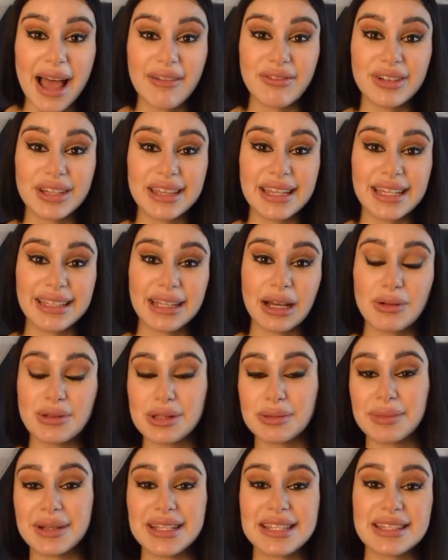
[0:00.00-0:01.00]
everything that was
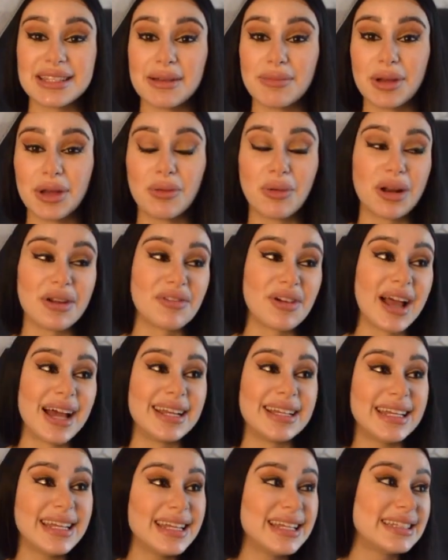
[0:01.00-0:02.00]
in my stomach, whatever I
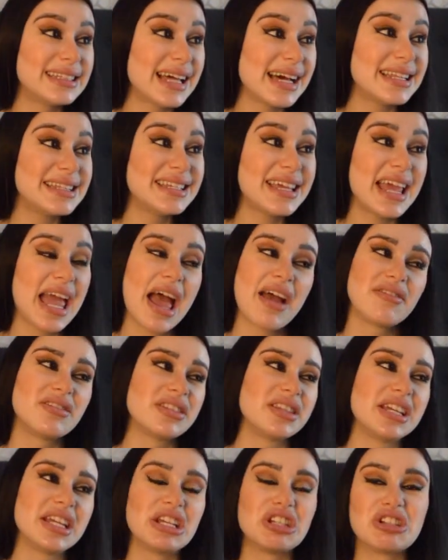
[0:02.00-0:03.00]
had eaten that day,
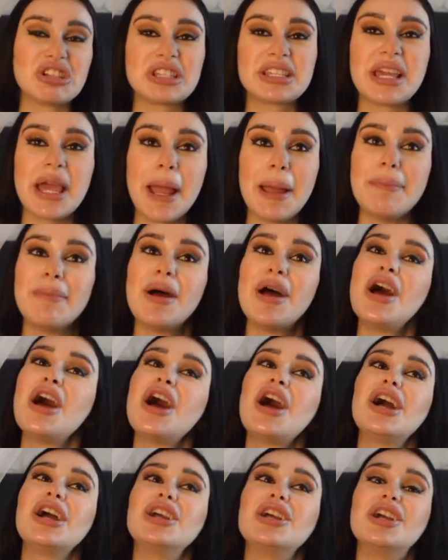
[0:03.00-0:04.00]
everything. It just came
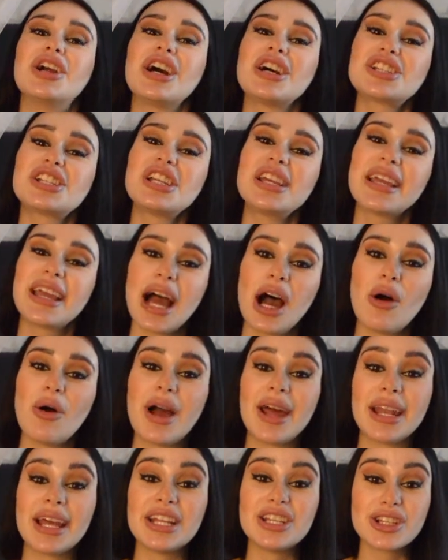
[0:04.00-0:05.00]
gushing out,
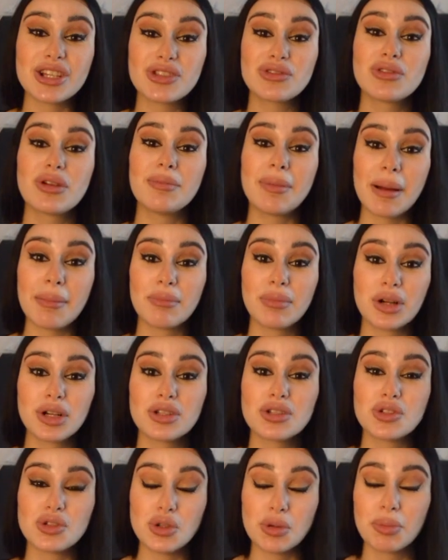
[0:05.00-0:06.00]
and I just remember
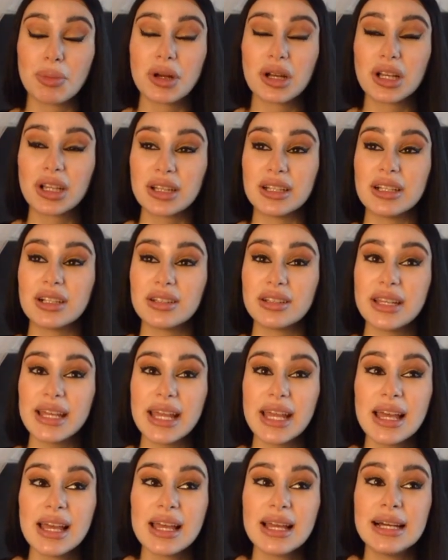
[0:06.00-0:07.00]
super
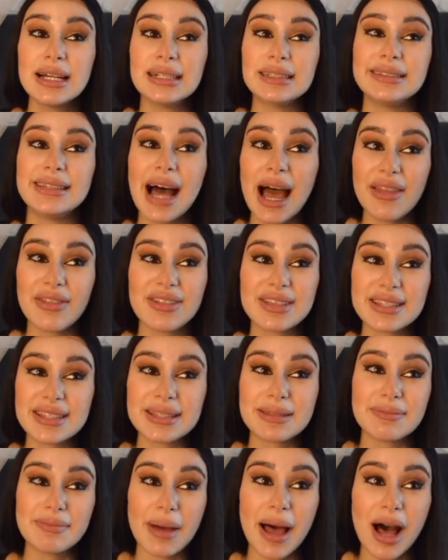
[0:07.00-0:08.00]
clearly that the
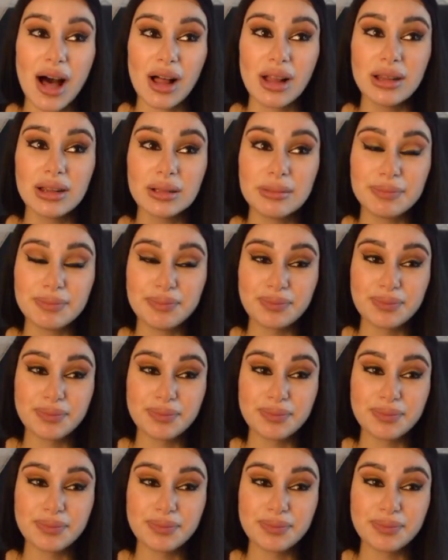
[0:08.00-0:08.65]
smell,